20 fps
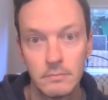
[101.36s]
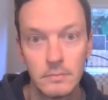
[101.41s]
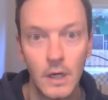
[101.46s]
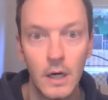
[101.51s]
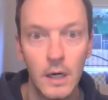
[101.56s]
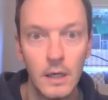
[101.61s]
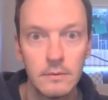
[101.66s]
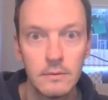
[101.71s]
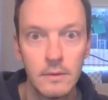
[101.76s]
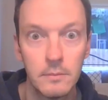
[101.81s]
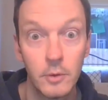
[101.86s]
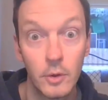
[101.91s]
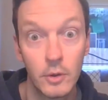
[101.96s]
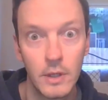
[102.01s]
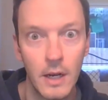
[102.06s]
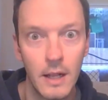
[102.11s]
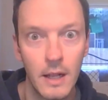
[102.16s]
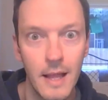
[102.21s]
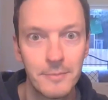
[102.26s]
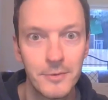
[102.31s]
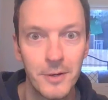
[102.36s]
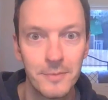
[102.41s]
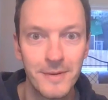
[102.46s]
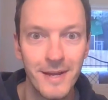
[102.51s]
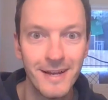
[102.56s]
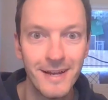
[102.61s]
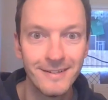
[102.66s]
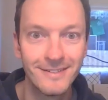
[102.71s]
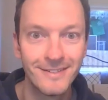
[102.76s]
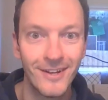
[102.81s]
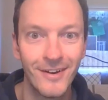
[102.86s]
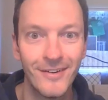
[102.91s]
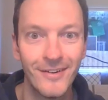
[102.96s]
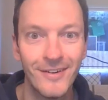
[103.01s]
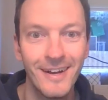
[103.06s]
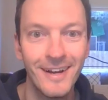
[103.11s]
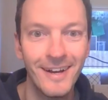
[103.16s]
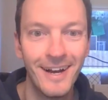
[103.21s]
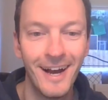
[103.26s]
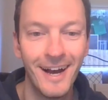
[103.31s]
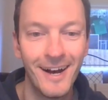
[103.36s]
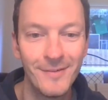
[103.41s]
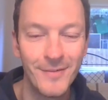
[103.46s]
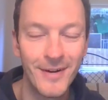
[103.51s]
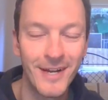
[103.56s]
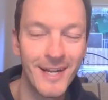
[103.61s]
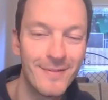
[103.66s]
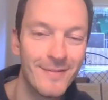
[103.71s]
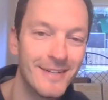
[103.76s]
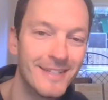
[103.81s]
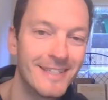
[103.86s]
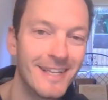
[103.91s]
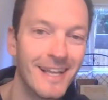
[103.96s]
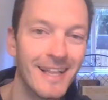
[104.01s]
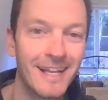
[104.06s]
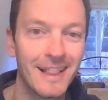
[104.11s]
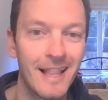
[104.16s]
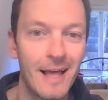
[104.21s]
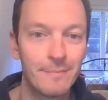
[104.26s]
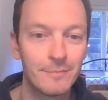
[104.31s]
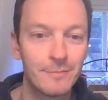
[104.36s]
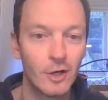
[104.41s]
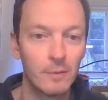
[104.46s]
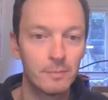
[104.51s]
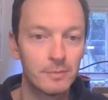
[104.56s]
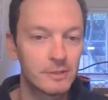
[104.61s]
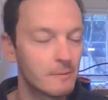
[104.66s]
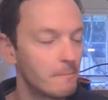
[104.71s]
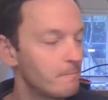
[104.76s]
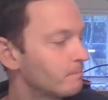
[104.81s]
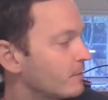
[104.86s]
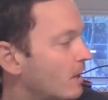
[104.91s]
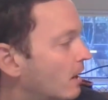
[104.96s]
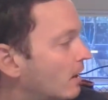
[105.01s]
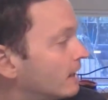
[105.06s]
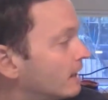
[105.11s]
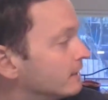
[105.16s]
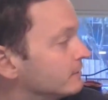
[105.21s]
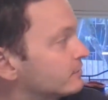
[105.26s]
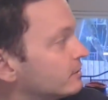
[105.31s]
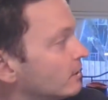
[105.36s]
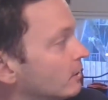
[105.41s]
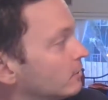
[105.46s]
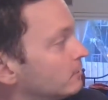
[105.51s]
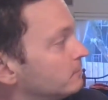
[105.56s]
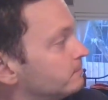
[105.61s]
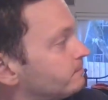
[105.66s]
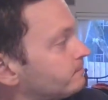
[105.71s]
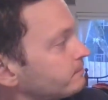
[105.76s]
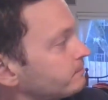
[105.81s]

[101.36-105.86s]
All right, I'm looking at a laptop now, so we're going to be selling laptops. All right, so